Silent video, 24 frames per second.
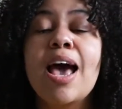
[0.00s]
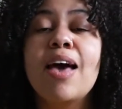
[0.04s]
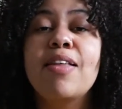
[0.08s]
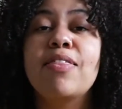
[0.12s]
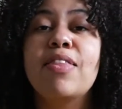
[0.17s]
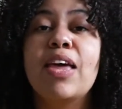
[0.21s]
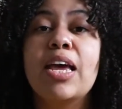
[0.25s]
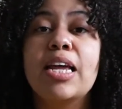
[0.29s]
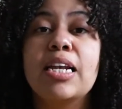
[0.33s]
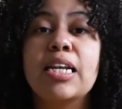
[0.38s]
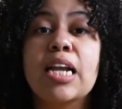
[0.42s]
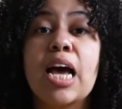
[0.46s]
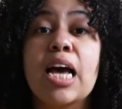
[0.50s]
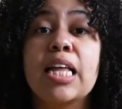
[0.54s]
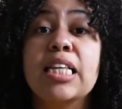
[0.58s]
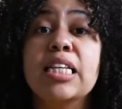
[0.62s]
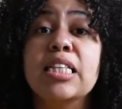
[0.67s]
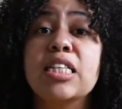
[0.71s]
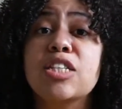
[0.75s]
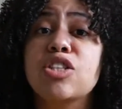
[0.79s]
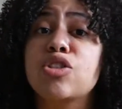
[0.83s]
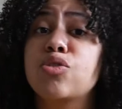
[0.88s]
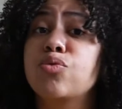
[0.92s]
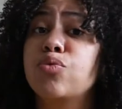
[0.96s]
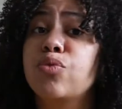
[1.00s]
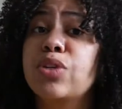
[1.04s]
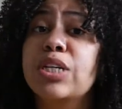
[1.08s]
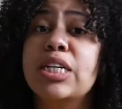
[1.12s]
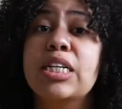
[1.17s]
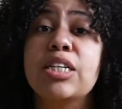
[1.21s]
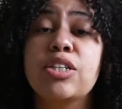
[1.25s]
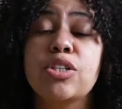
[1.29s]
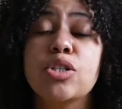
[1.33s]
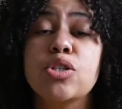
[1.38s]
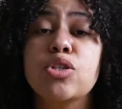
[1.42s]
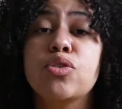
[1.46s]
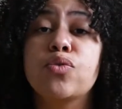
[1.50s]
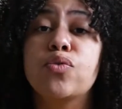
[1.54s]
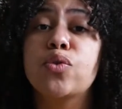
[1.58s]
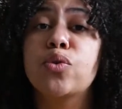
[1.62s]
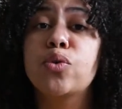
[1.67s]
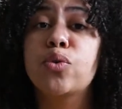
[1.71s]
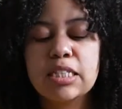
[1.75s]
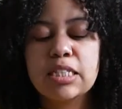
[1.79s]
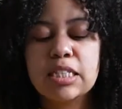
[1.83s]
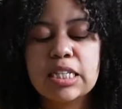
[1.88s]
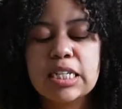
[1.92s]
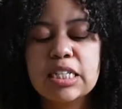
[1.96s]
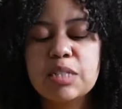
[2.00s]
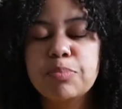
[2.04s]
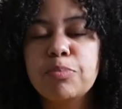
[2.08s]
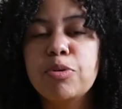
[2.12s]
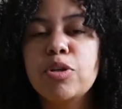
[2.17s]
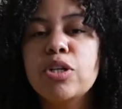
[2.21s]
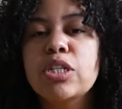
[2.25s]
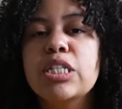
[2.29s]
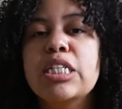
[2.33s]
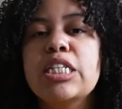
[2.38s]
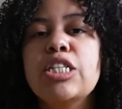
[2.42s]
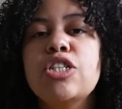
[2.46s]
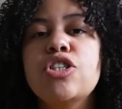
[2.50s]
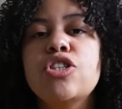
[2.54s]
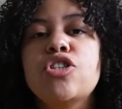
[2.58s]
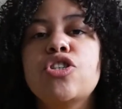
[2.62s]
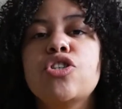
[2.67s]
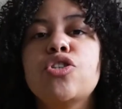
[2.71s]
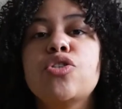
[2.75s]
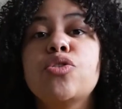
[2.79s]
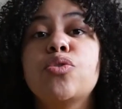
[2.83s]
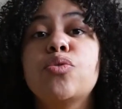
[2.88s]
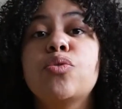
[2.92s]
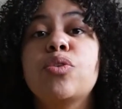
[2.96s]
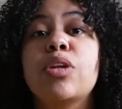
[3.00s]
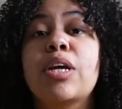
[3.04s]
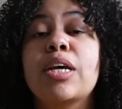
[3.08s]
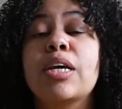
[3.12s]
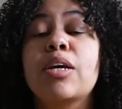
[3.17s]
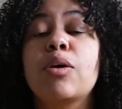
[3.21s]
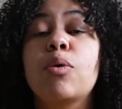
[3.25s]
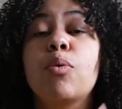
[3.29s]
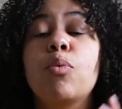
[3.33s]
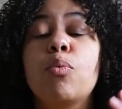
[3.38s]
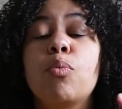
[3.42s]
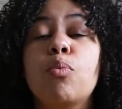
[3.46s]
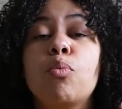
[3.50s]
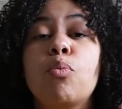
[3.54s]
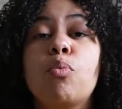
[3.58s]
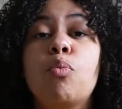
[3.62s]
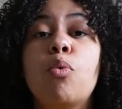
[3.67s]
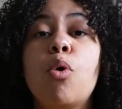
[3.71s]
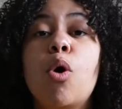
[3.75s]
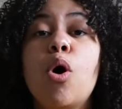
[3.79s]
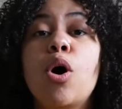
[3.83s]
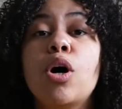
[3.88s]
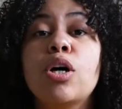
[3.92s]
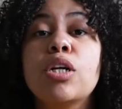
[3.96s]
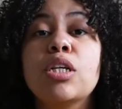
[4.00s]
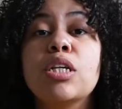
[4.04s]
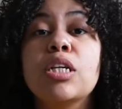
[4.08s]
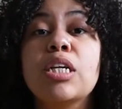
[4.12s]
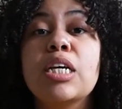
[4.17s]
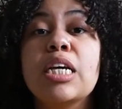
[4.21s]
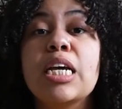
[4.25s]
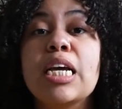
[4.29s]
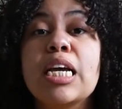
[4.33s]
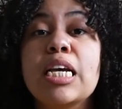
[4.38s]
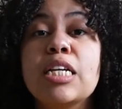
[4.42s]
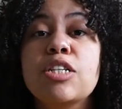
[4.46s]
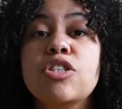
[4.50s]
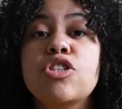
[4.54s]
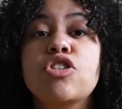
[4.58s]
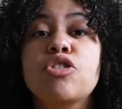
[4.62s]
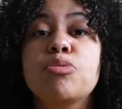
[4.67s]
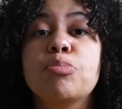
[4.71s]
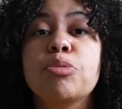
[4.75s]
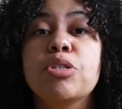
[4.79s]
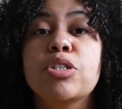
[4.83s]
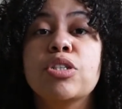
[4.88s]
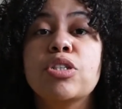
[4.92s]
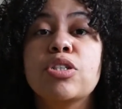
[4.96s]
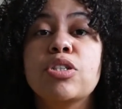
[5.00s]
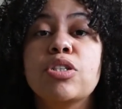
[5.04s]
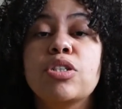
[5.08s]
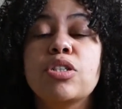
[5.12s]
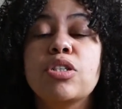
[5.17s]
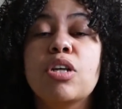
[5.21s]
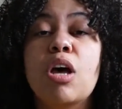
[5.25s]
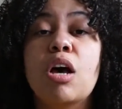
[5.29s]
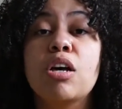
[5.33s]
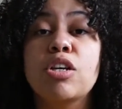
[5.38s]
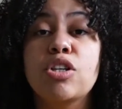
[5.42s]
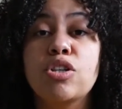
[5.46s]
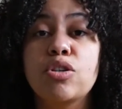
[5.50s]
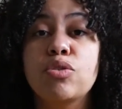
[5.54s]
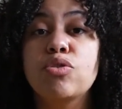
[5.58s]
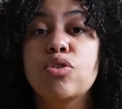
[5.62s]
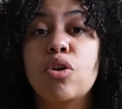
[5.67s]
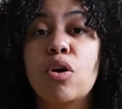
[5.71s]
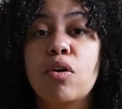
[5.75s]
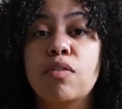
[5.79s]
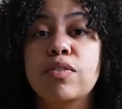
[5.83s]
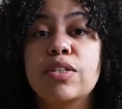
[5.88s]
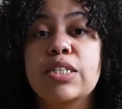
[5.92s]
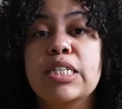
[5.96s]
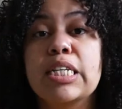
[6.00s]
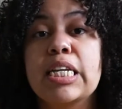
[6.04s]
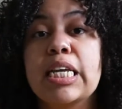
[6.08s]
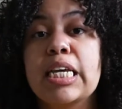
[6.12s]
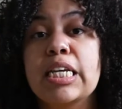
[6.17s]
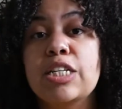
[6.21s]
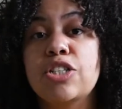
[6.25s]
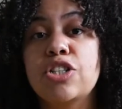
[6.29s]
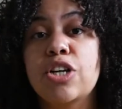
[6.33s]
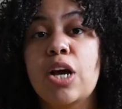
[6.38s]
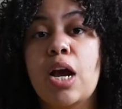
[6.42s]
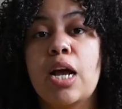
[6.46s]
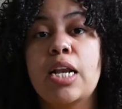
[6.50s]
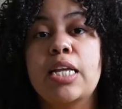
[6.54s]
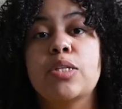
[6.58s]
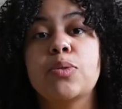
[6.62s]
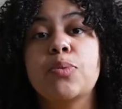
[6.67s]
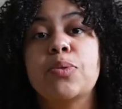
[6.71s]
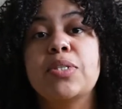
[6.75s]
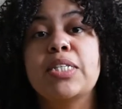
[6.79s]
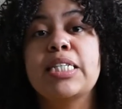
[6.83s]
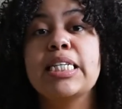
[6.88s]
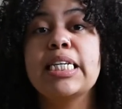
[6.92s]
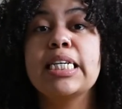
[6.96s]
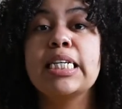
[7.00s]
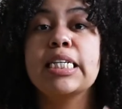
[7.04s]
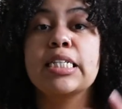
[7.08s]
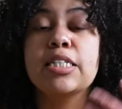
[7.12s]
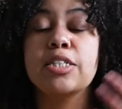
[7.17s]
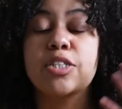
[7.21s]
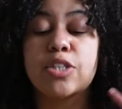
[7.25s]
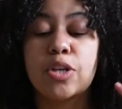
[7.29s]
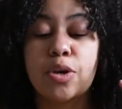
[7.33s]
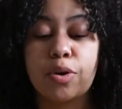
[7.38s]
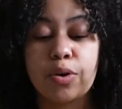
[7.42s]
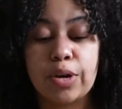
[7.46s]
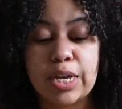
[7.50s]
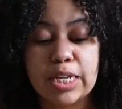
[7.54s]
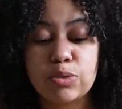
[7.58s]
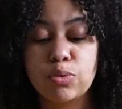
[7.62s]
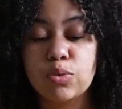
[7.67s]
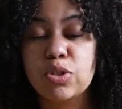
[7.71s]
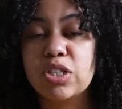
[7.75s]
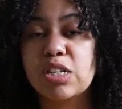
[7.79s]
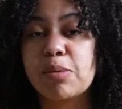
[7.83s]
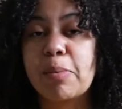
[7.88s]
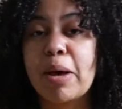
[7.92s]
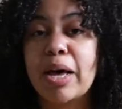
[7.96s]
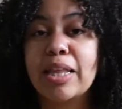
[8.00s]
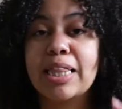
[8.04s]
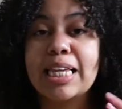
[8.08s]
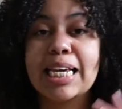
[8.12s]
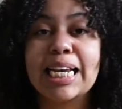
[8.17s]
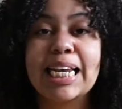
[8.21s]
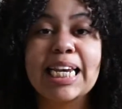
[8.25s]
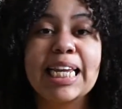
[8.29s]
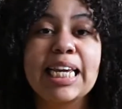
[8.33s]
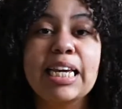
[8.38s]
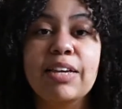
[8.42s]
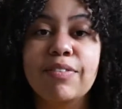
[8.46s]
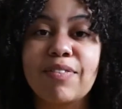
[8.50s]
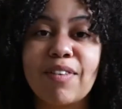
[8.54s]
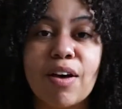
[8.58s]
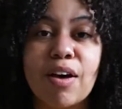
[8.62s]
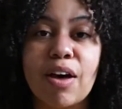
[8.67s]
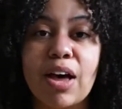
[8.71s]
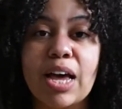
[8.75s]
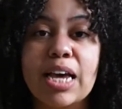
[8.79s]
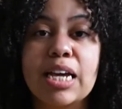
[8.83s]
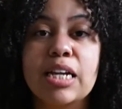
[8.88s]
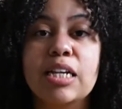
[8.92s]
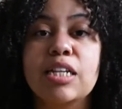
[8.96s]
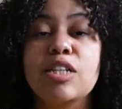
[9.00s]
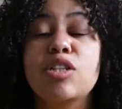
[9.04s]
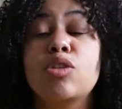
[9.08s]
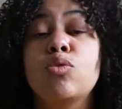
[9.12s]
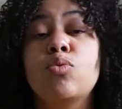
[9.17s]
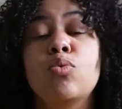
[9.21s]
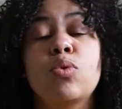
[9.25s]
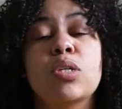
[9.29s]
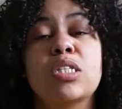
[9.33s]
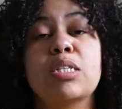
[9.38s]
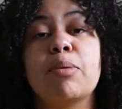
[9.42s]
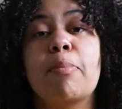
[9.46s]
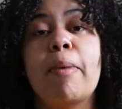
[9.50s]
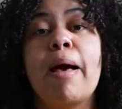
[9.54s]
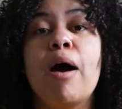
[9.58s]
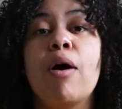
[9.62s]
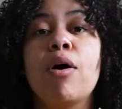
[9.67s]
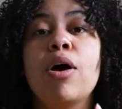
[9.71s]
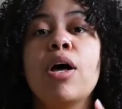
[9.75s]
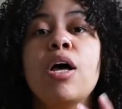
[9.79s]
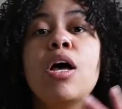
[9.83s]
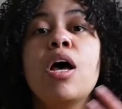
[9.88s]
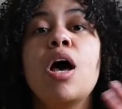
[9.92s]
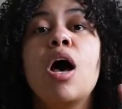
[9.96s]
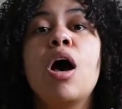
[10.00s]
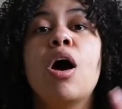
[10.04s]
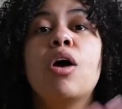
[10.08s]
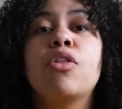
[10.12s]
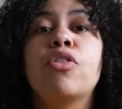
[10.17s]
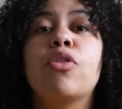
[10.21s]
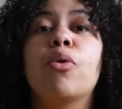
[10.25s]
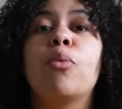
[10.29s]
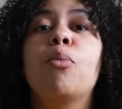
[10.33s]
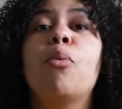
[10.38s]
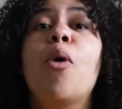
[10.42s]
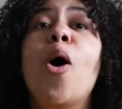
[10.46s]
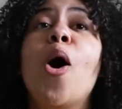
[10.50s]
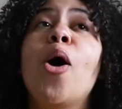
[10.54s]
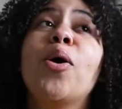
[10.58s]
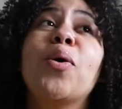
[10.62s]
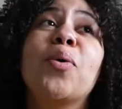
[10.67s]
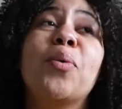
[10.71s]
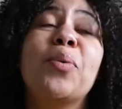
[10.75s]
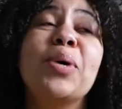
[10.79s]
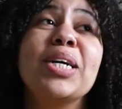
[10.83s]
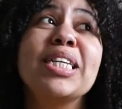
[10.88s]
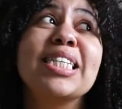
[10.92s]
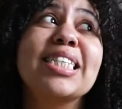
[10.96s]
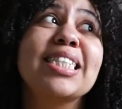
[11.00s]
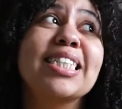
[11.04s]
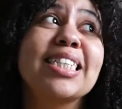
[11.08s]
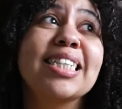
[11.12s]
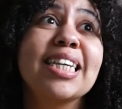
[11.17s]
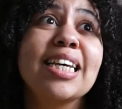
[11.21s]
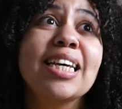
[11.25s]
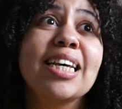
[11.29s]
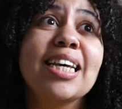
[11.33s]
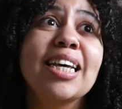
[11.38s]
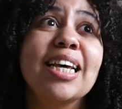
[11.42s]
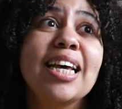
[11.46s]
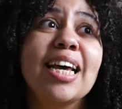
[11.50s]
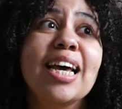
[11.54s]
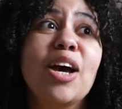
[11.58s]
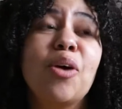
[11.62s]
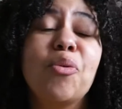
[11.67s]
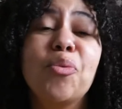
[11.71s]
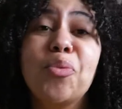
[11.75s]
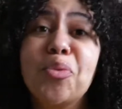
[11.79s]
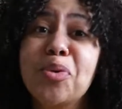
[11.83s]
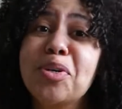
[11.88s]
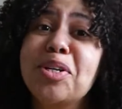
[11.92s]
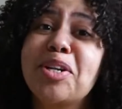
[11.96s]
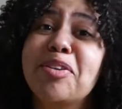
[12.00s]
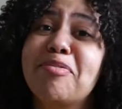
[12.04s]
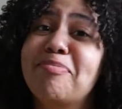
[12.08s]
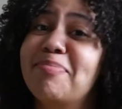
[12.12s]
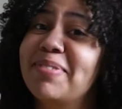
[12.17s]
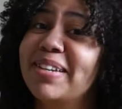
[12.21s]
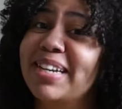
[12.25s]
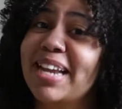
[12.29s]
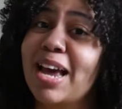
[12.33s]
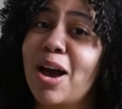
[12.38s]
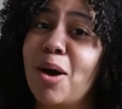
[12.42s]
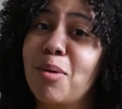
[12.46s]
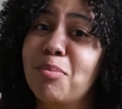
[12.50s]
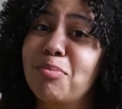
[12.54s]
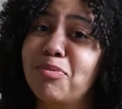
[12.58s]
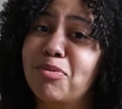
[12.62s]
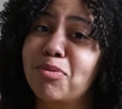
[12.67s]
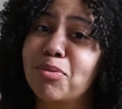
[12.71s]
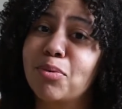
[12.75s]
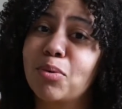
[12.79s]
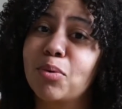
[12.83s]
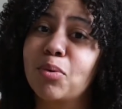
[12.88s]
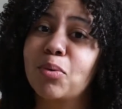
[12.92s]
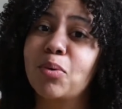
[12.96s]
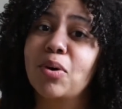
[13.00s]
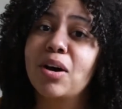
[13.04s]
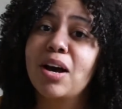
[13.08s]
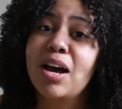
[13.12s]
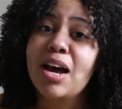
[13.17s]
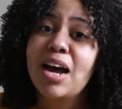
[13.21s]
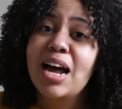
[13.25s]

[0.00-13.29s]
Then I think this is really useful. This book teaches you like what instruments are used often in Chinese cuisine. So it talks about the cleaver and it talks about the wok, which would have been helpful,